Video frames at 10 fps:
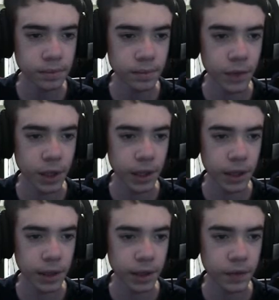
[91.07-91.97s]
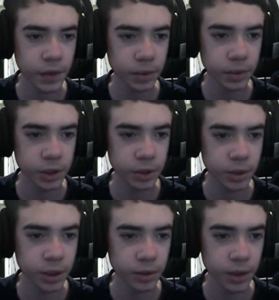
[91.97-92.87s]
uh, I feel like we should
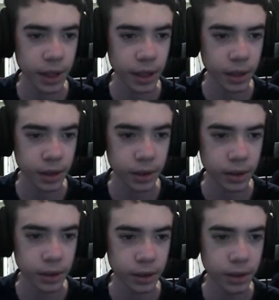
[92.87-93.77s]
be okay here.